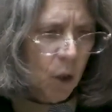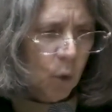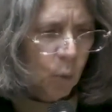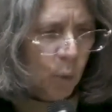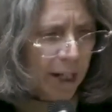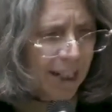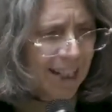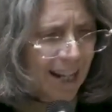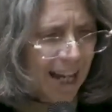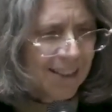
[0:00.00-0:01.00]

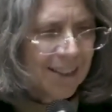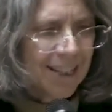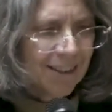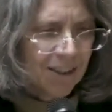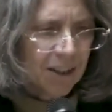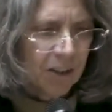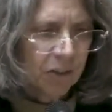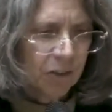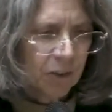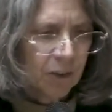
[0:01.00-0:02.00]
Recognizing
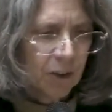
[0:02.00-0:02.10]
this,